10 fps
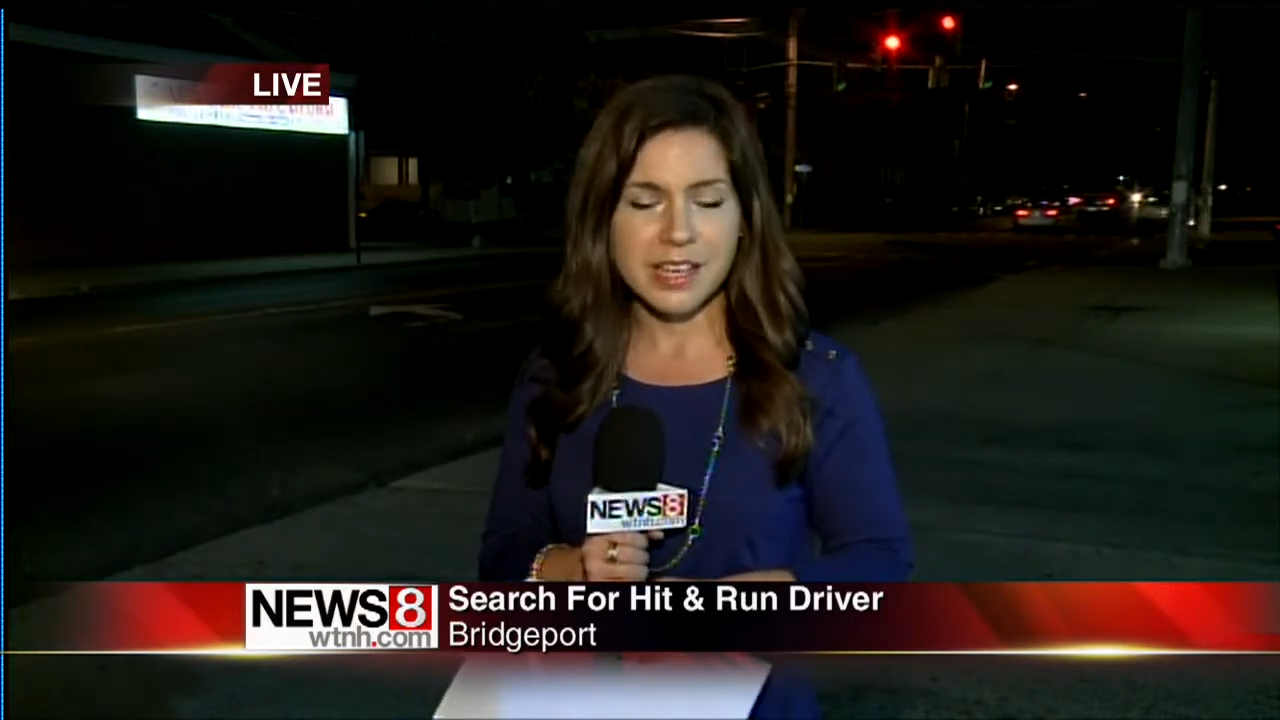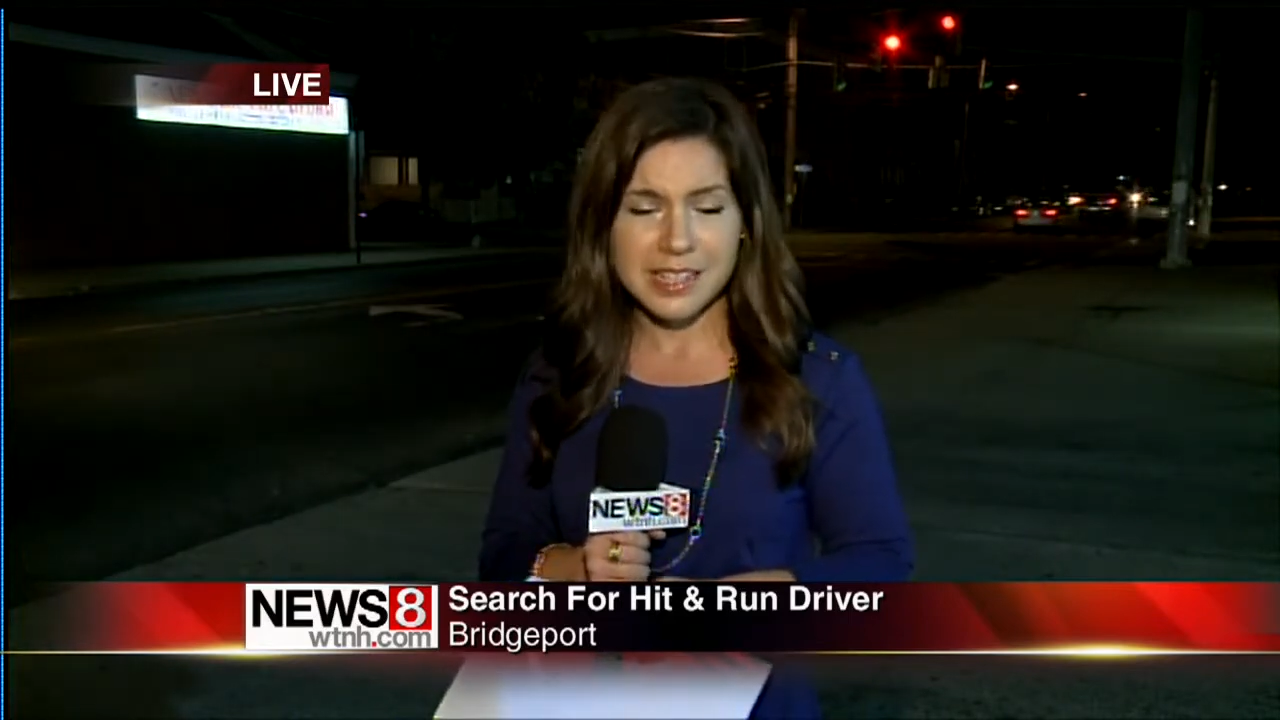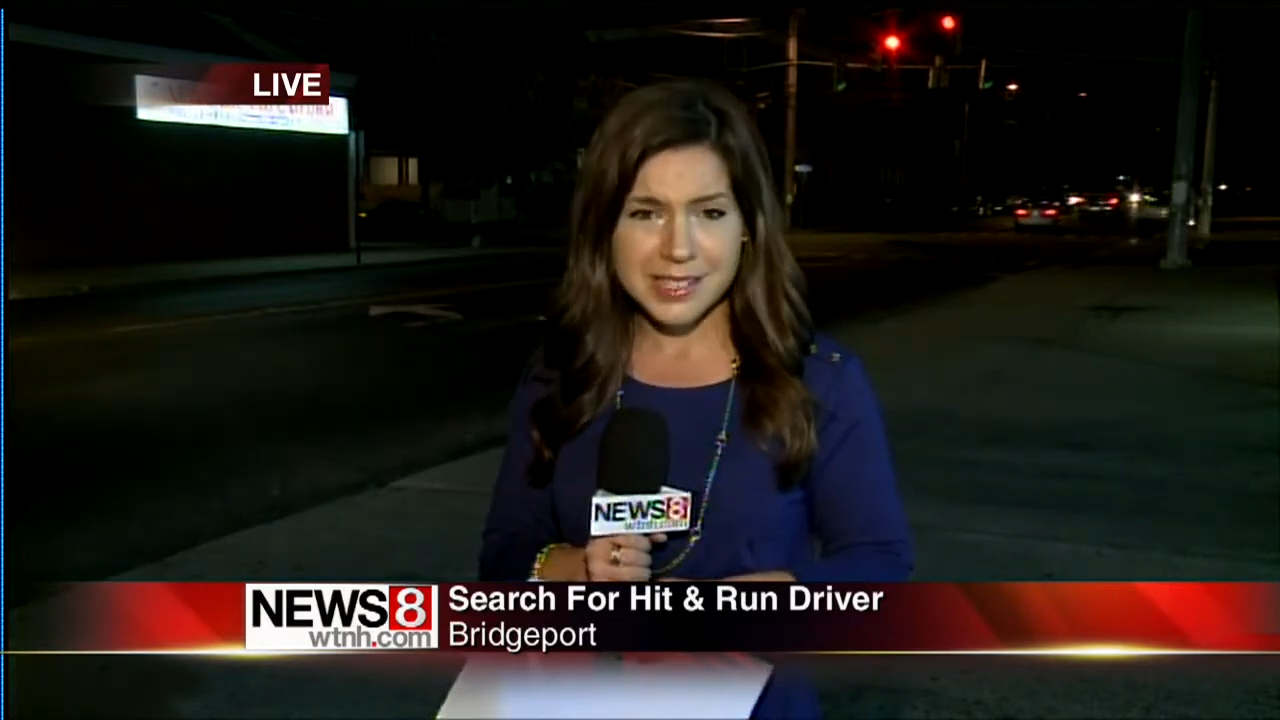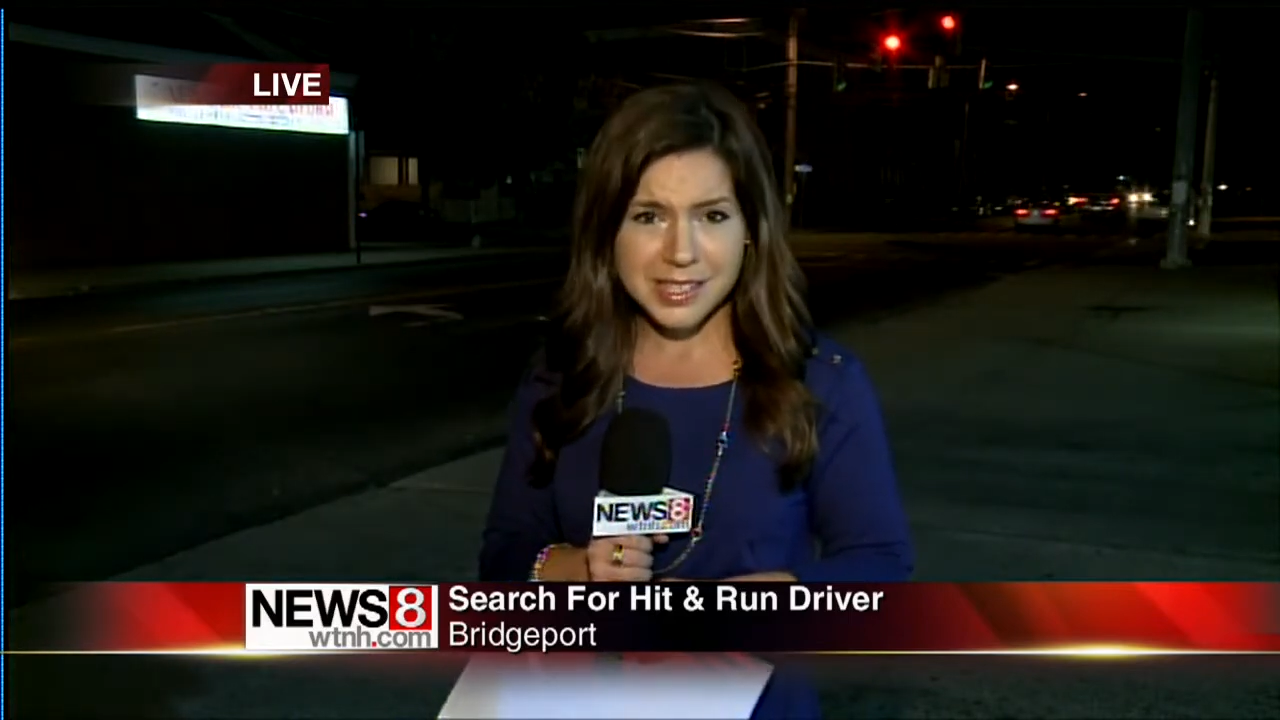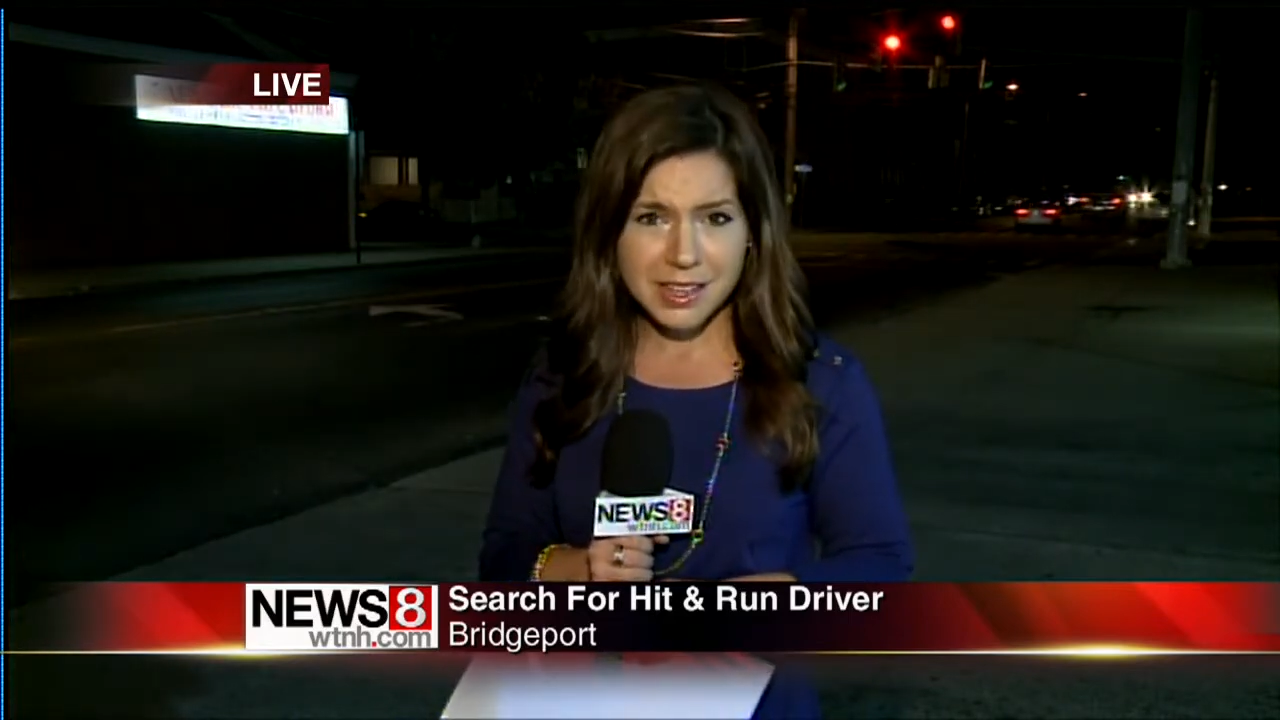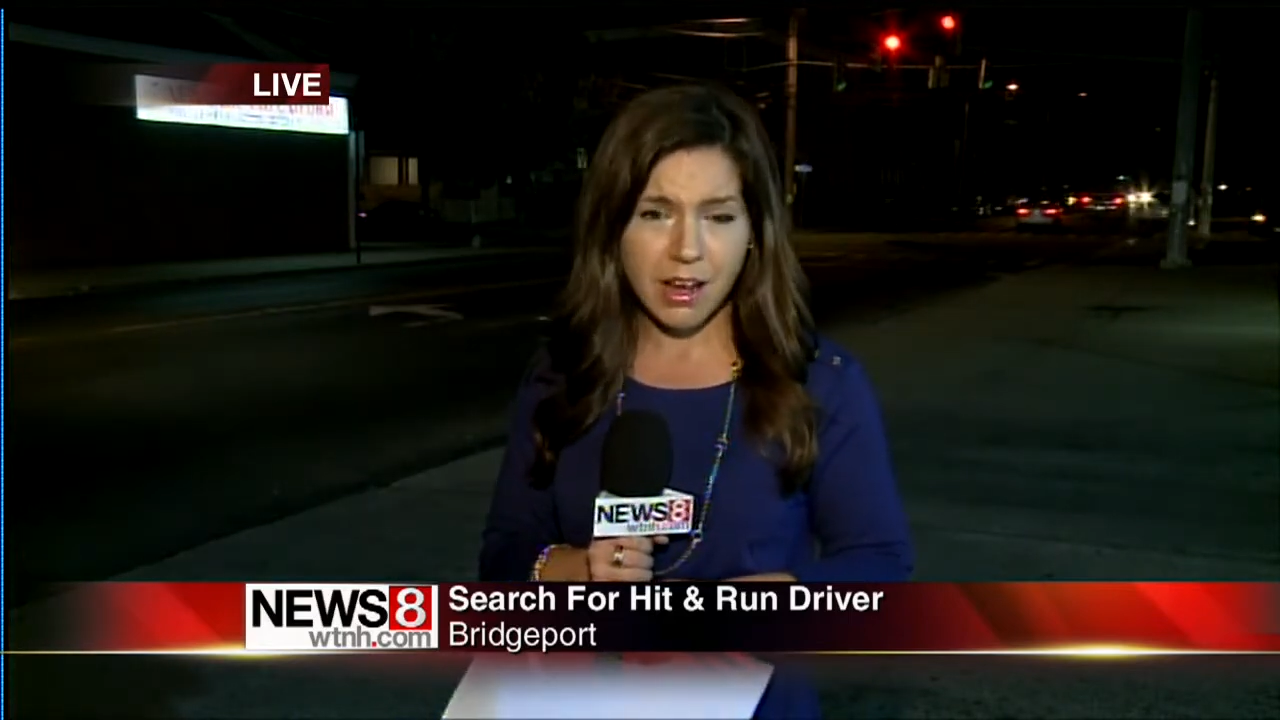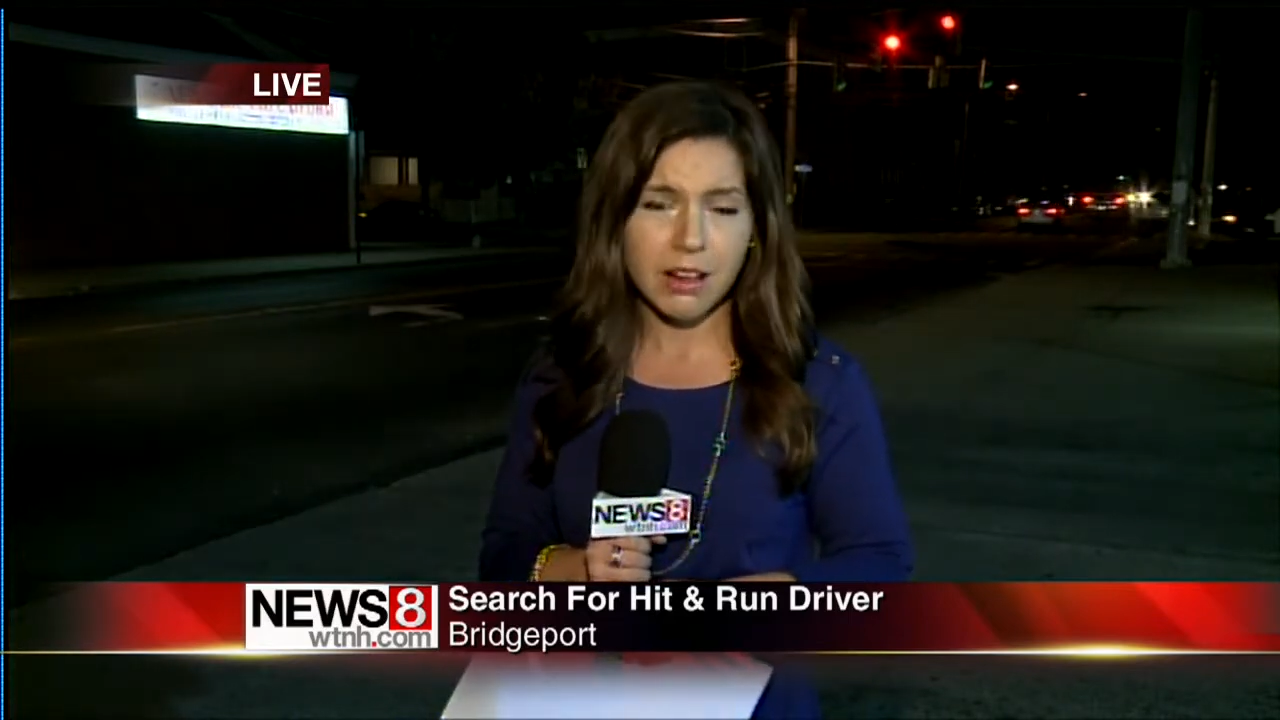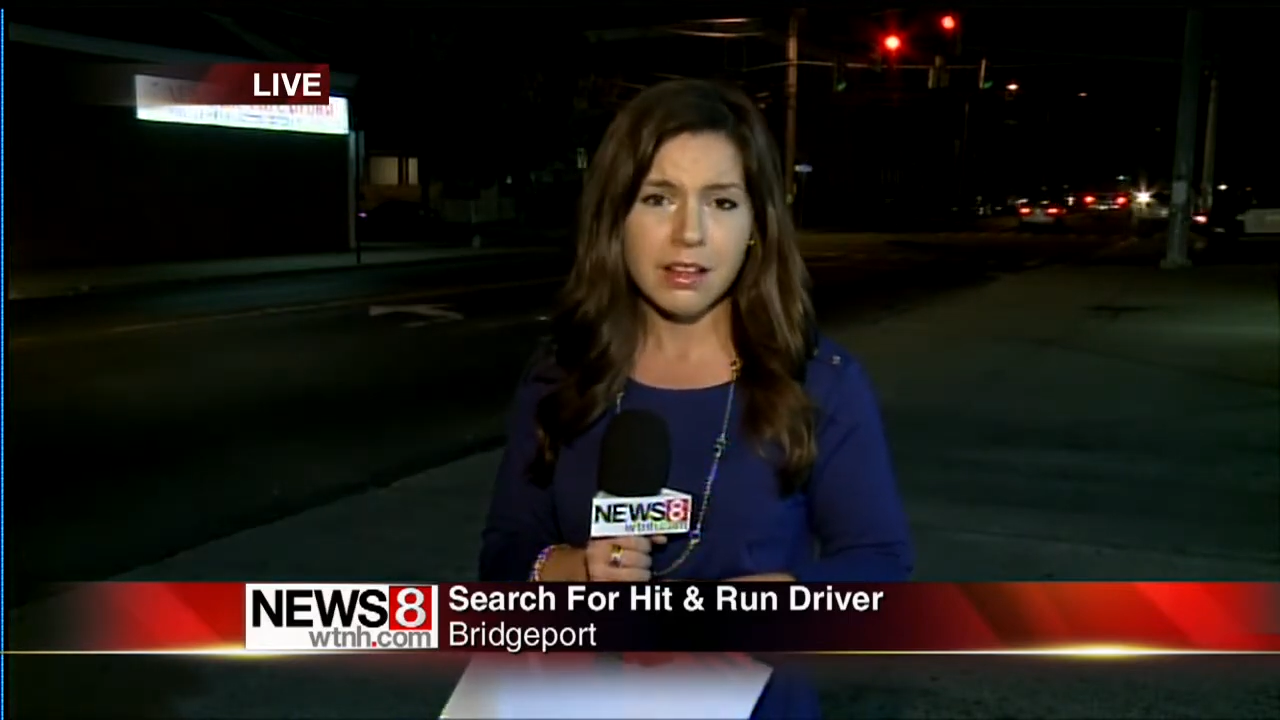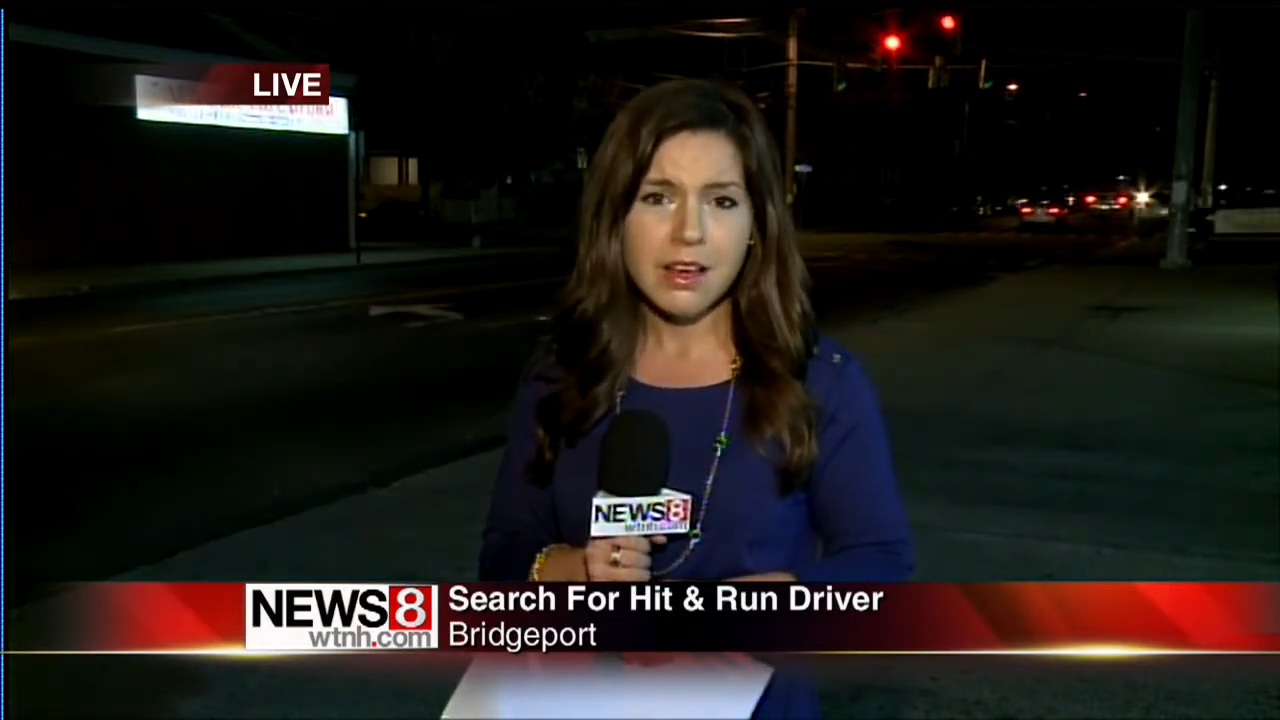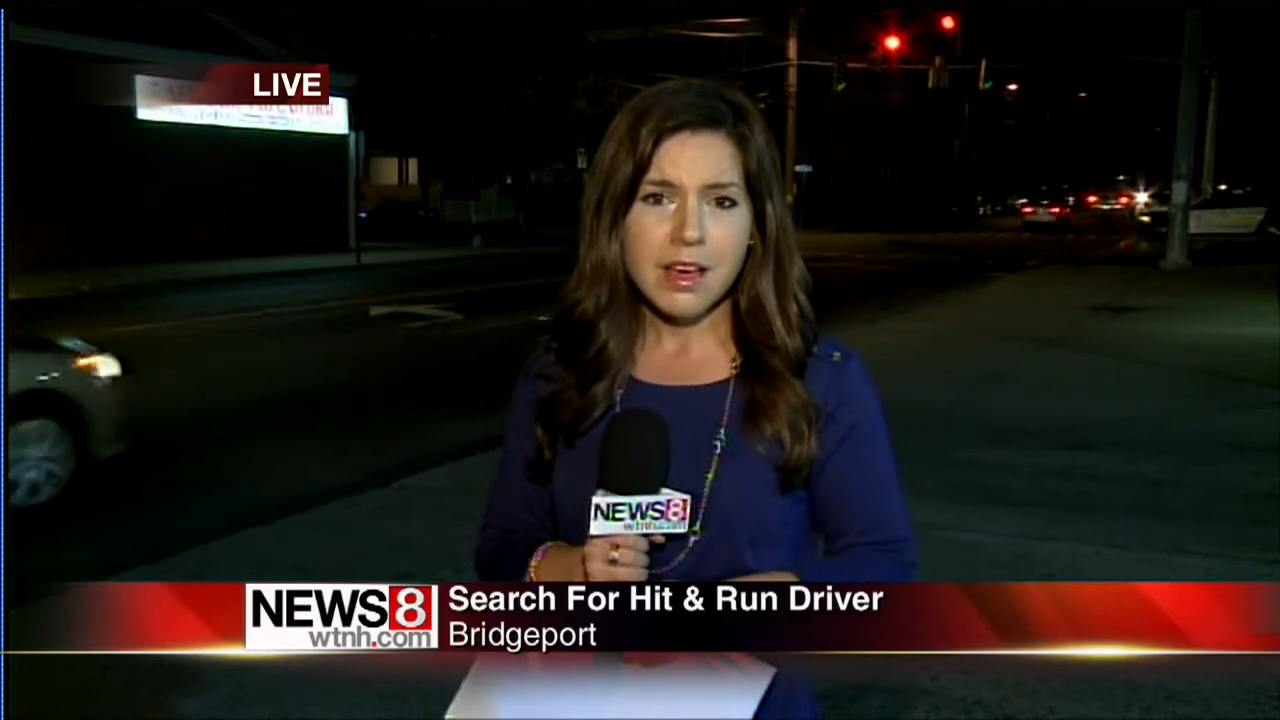his skull.